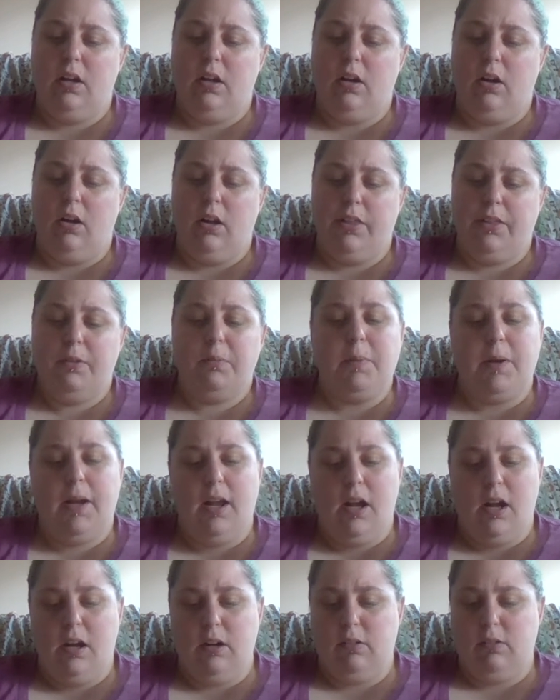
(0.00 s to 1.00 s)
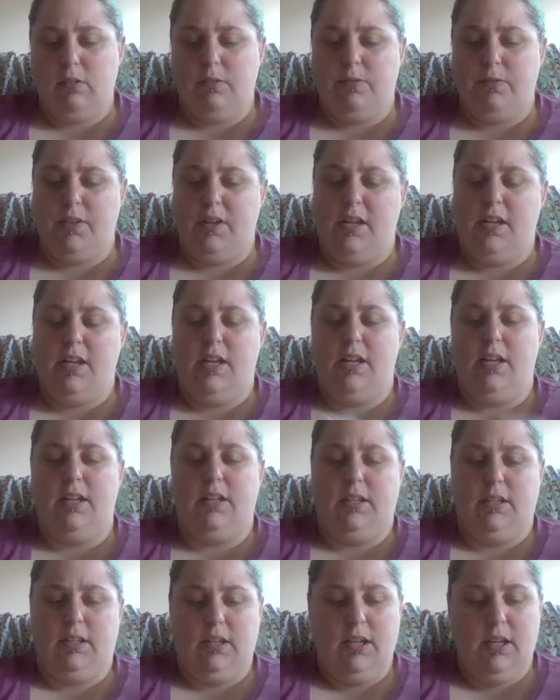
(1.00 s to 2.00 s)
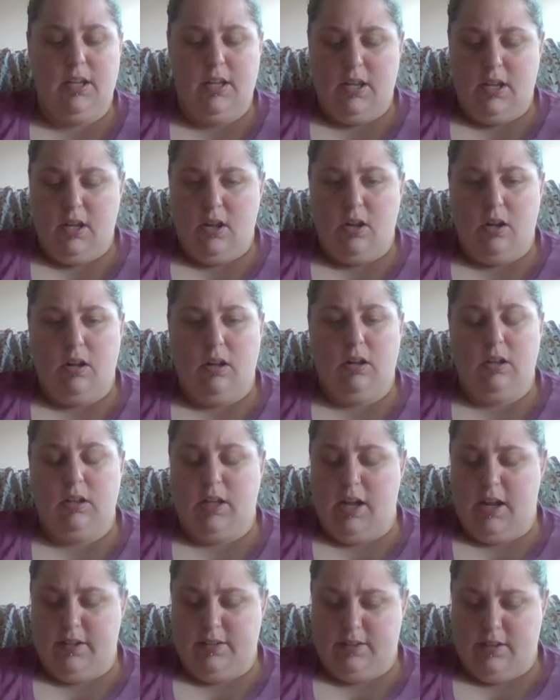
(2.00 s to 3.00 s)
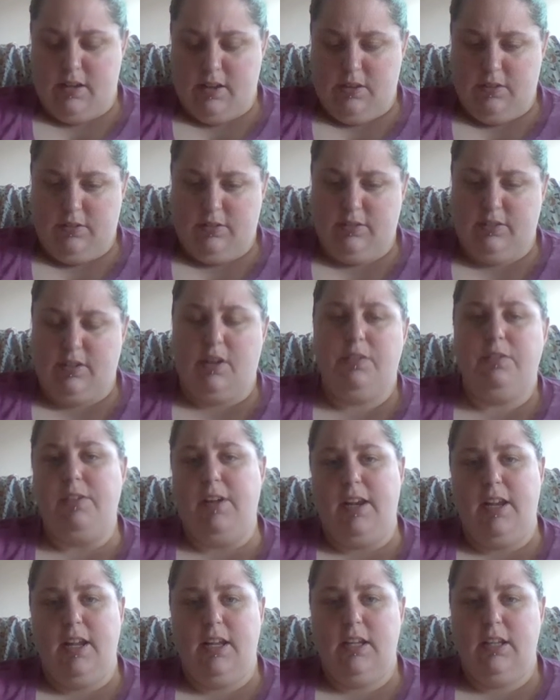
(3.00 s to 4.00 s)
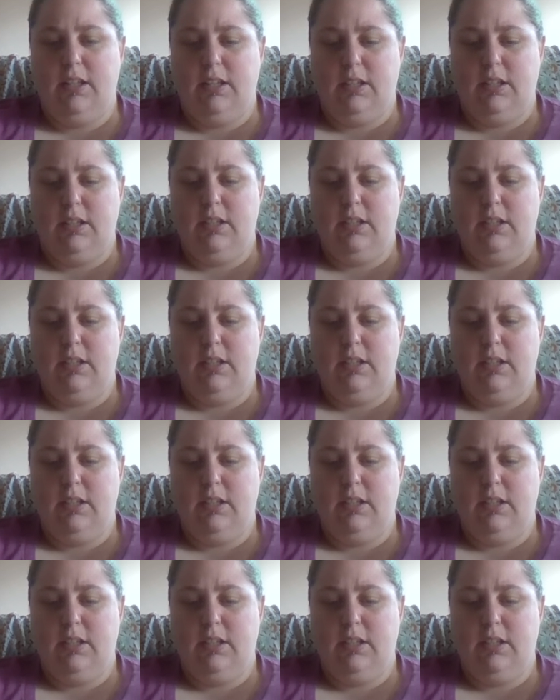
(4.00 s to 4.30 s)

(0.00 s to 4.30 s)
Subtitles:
author biography and all kinds of other stuff in it.